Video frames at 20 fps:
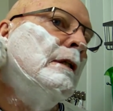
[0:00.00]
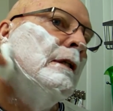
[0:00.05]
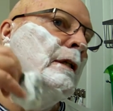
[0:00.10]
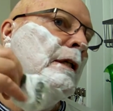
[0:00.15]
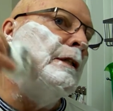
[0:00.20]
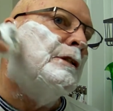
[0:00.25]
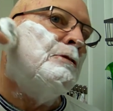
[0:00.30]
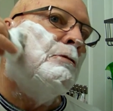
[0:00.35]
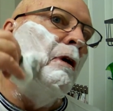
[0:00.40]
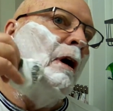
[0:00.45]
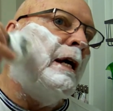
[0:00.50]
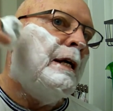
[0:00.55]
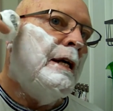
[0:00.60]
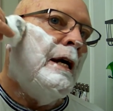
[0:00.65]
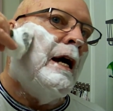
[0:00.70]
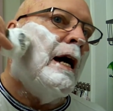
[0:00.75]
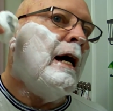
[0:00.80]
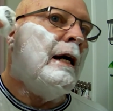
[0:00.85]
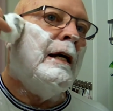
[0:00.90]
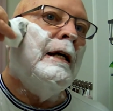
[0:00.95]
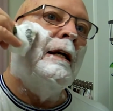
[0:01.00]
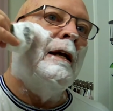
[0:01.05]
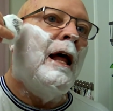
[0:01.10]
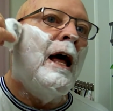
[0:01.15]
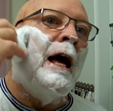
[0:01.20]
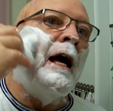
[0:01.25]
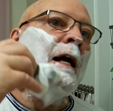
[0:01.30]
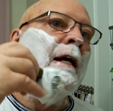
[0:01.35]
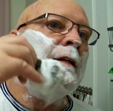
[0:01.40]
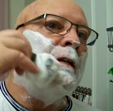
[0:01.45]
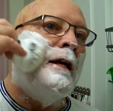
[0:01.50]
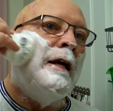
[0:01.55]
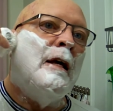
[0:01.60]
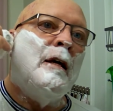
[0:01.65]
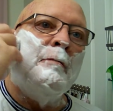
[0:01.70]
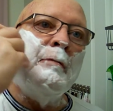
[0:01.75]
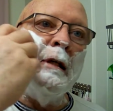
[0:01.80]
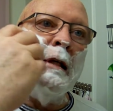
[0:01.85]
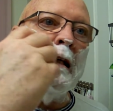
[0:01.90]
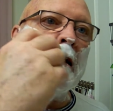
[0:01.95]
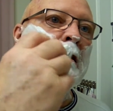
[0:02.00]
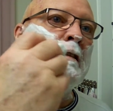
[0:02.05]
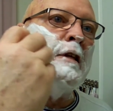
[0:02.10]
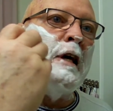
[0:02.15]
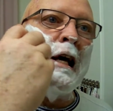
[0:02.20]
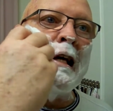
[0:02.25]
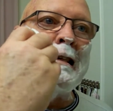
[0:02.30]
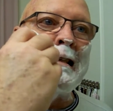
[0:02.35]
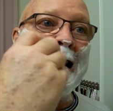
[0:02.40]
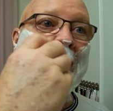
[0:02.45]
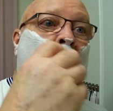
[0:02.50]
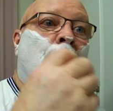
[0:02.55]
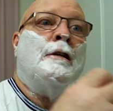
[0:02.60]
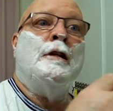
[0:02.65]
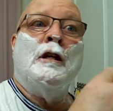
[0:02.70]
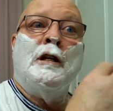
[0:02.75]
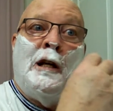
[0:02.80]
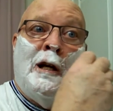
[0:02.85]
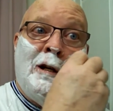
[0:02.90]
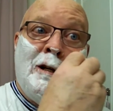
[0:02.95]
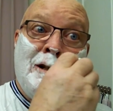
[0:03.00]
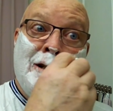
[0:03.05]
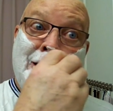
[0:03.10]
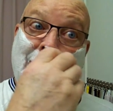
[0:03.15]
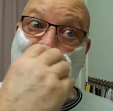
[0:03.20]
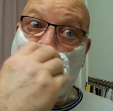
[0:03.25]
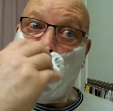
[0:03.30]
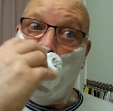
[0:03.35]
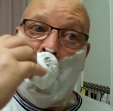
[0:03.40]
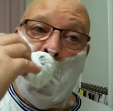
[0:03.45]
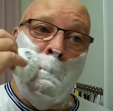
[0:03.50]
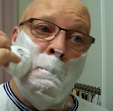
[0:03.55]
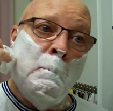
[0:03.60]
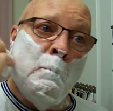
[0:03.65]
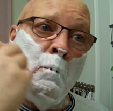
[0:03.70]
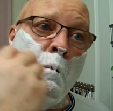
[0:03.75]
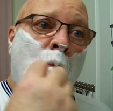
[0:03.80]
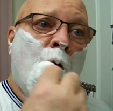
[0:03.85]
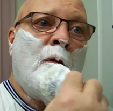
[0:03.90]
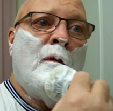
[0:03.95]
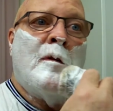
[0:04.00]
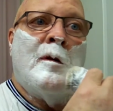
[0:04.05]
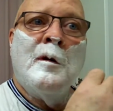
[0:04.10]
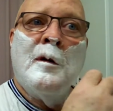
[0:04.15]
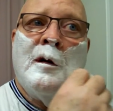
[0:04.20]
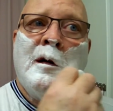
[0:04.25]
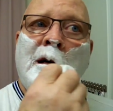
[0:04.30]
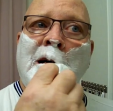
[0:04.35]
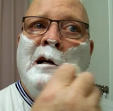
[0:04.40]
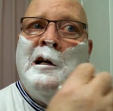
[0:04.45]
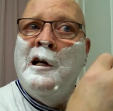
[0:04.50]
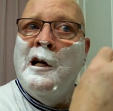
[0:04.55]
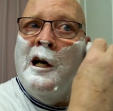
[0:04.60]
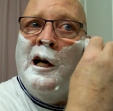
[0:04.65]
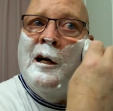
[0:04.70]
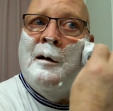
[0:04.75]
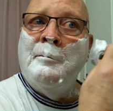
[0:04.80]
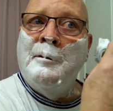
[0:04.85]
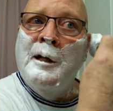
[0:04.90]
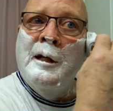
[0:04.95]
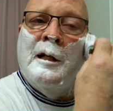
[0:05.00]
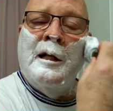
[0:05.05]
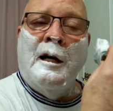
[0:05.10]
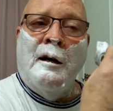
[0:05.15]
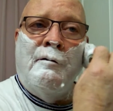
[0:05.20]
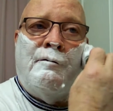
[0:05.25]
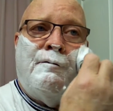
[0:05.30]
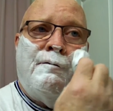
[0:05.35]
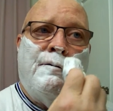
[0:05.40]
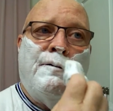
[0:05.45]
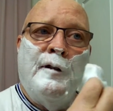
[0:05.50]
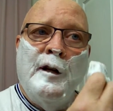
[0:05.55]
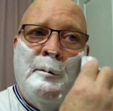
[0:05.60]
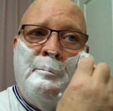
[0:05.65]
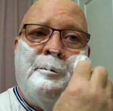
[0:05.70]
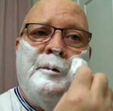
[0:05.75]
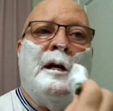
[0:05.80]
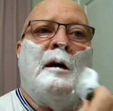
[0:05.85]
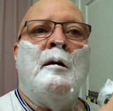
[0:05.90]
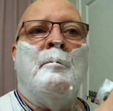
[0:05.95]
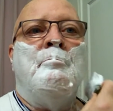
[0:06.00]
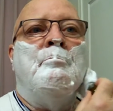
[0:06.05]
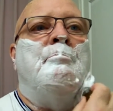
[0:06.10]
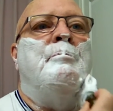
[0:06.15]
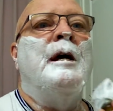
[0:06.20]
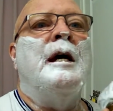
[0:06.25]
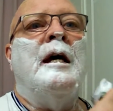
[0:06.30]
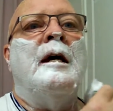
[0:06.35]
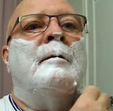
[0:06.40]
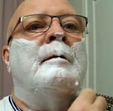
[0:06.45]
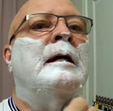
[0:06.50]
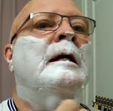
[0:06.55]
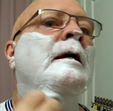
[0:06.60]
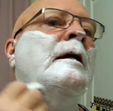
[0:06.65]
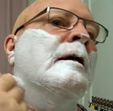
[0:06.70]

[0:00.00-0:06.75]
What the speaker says: That's why Yaqi liked it, because that's how you use it. I'm gonna flip that baby.